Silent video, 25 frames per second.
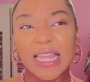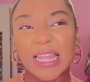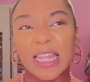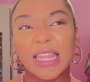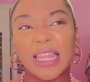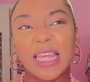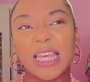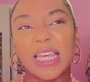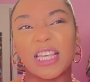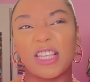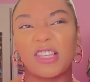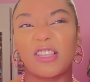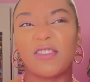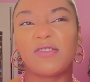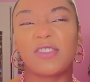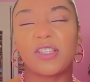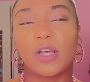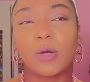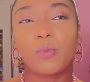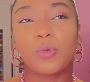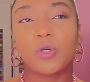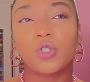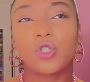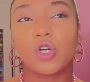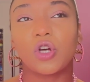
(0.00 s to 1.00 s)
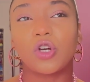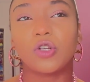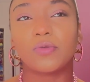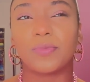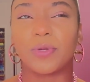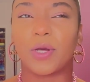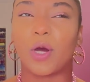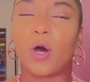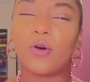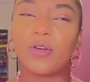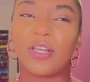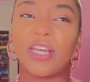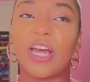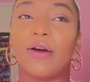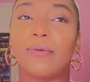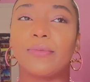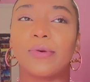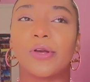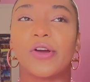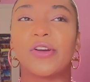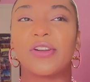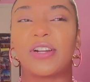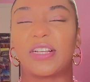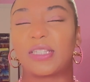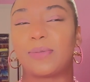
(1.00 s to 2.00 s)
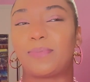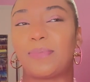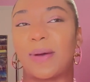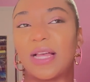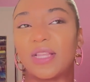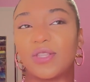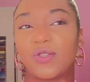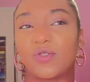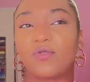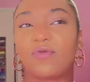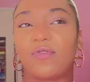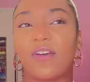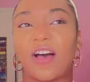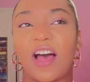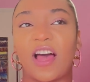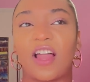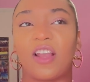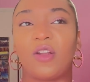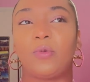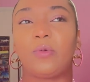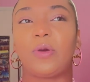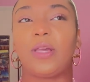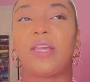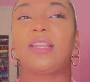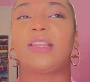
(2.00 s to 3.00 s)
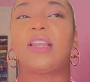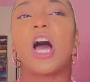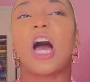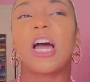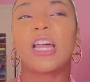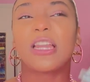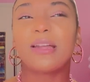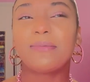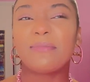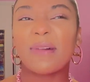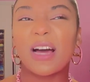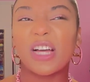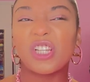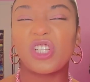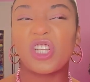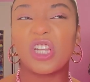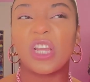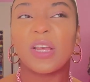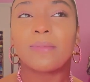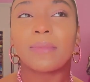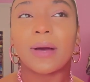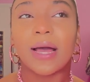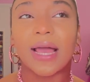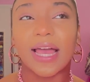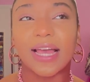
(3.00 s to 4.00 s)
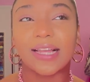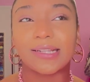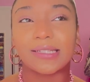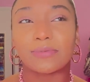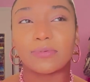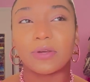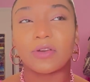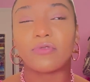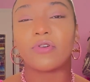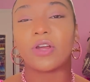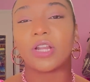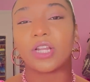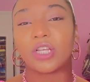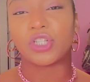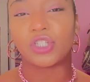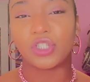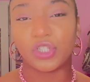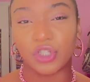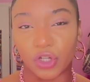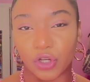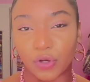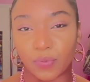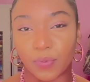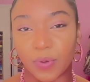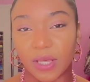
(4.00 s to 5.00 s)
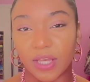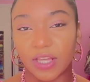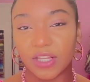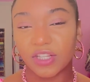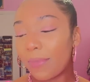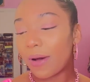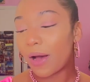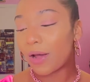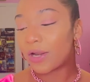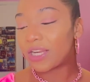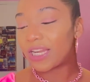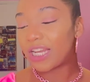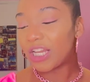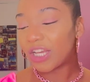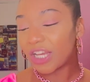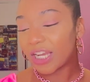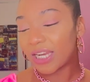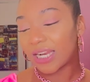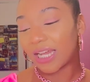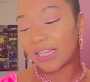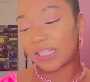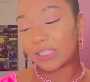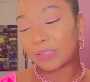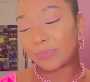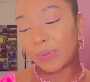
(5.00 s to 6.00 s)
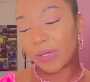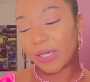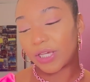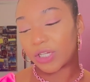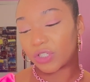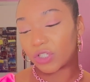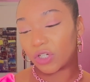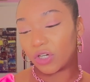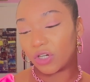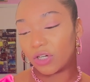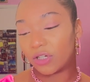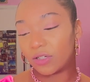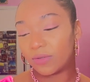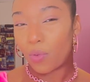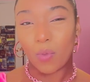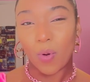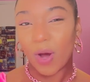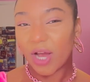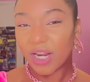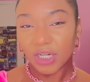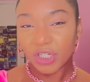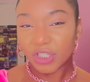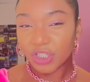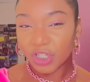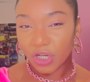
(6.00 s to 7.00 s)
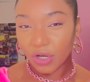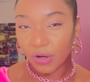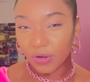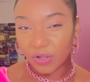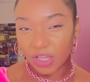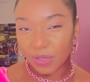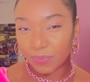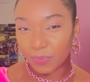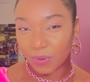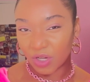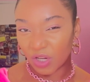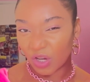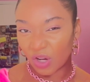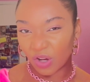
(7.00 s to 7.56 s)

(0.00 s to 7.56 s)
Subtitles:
the thing is, if someone told me, oh yeah, I'm going as a pencil for Halloween, I'd imagine it in my head to be really stupid. But looking at this picture, why did she low-key pull it